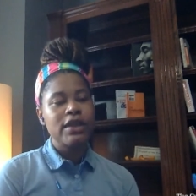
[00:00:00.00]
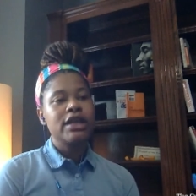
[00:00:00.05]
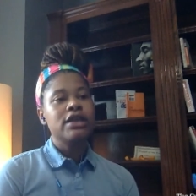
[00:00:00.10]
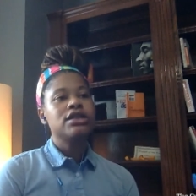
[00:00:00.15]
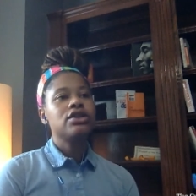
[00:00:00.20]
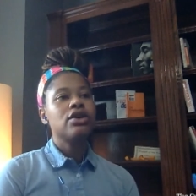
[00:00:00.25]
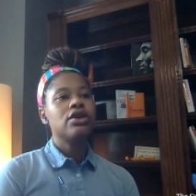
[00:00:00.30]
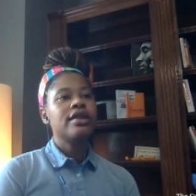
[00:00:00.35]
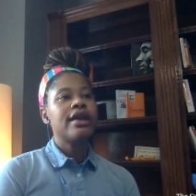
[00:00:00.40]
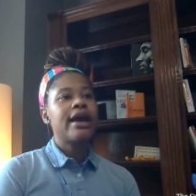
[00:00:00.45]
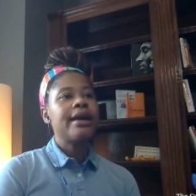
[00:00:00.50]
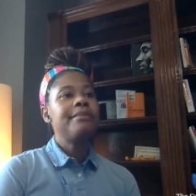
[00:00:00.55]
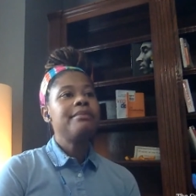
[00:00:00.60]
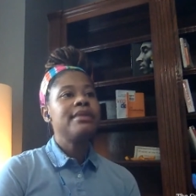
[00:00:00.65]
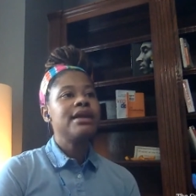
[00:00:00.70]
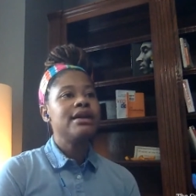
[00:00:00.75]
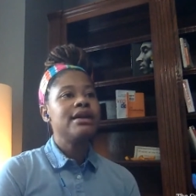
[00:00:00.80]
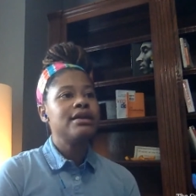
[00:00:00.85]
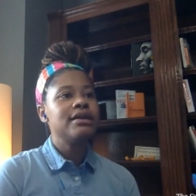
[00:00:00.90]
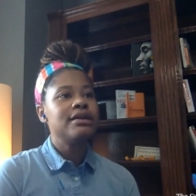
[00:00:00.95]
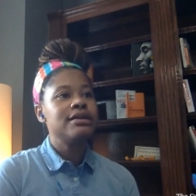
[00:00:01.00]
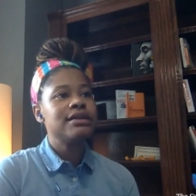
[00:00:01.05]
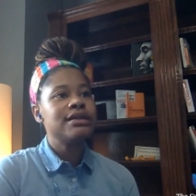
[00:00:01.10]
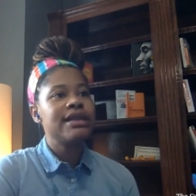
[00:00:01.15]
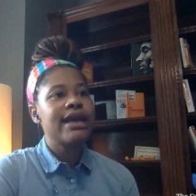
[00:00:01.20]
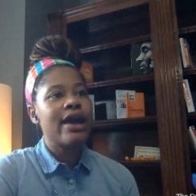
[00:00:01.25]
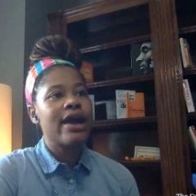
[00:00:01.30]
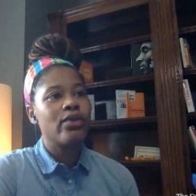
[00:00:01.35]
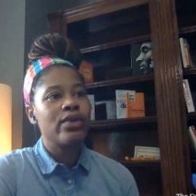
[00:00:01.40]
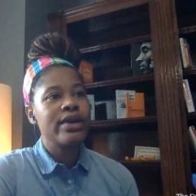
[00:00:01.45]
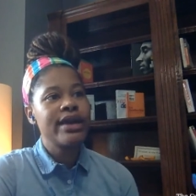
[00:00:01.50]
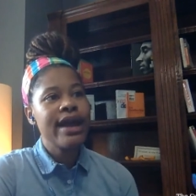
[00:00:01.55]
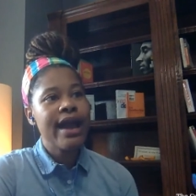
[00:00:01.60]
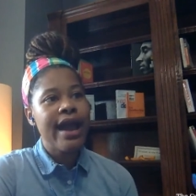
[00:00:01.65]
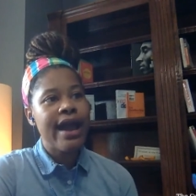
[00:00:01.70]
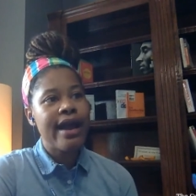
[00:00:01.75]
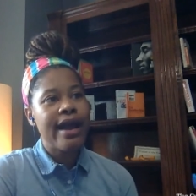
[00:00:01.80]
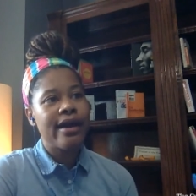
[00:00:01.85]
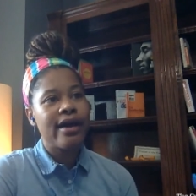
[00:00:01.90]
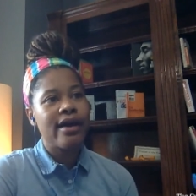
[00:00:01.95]
So that means that we
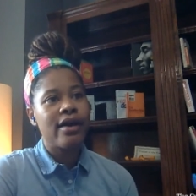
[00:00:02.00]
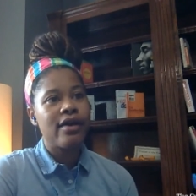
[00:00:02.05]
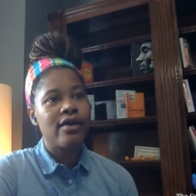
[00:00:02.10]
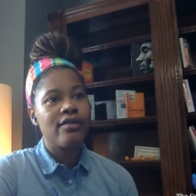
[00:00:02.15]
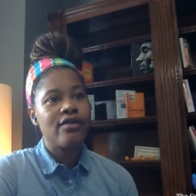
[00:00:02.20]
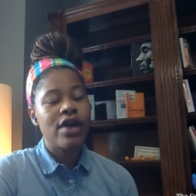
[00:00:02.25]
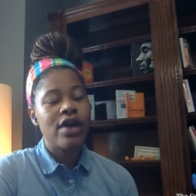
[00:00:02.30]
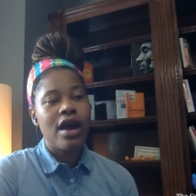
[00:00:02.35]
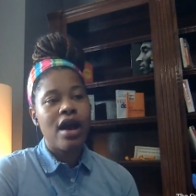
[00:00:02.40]
have